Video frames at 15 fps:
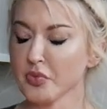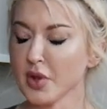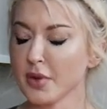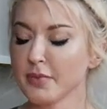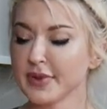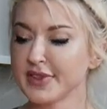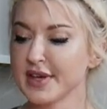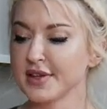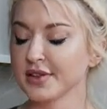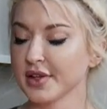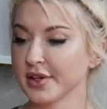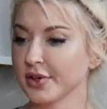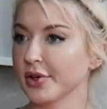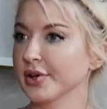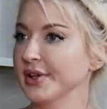but then,
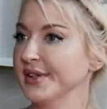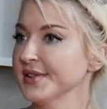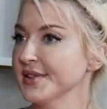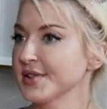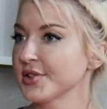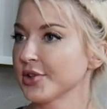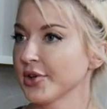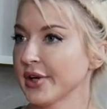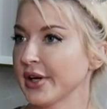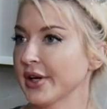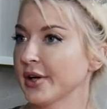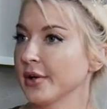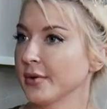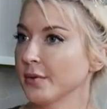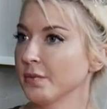like on
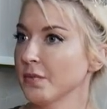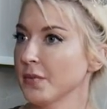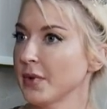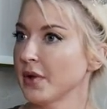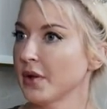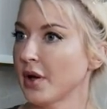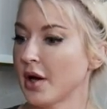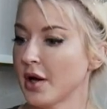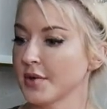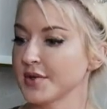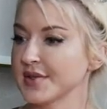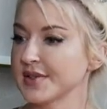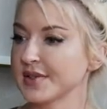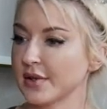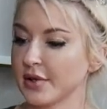Instagram, I
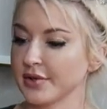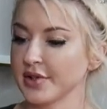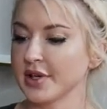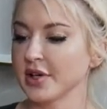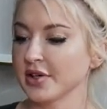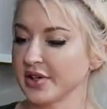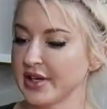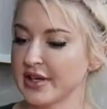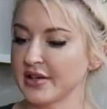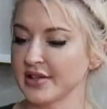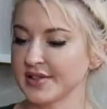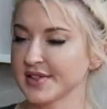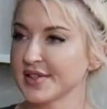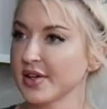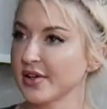was on there and I
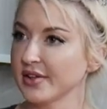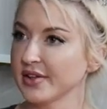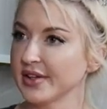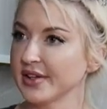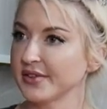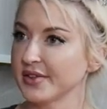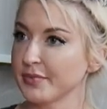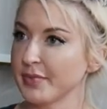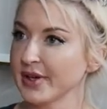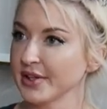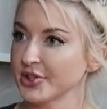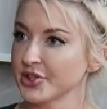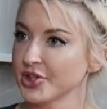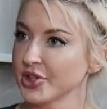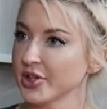saw like the
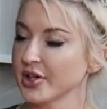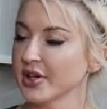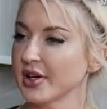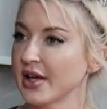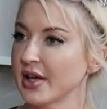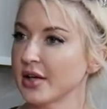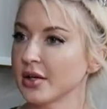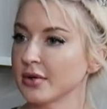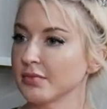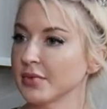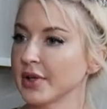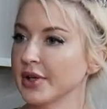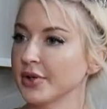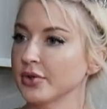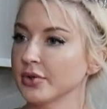picture and I'm
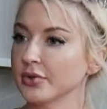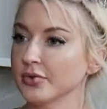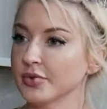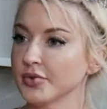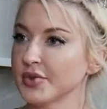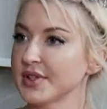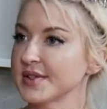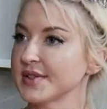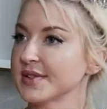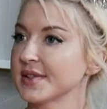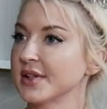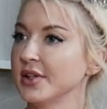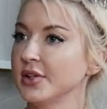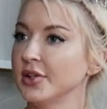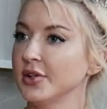like, ooh, this
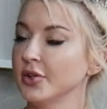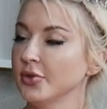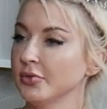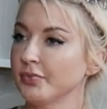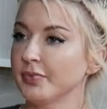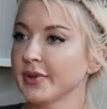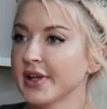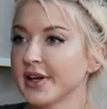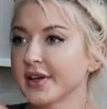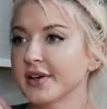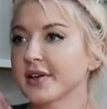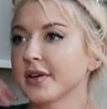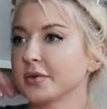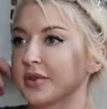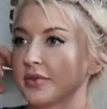cute black
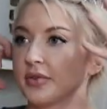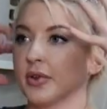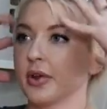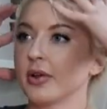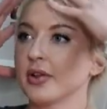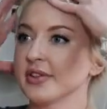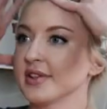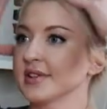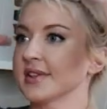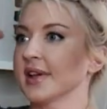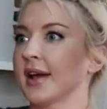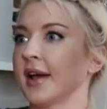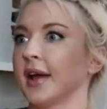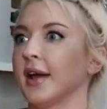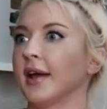guy with all this
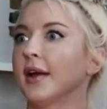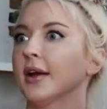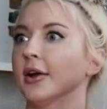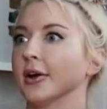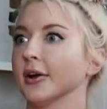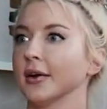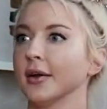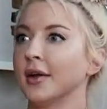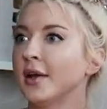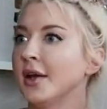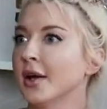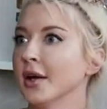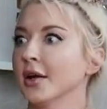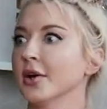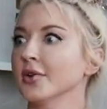hair.
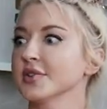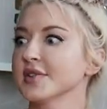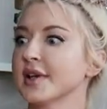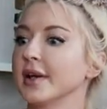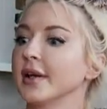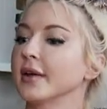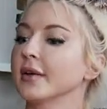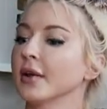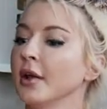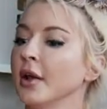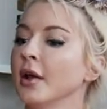And I was like,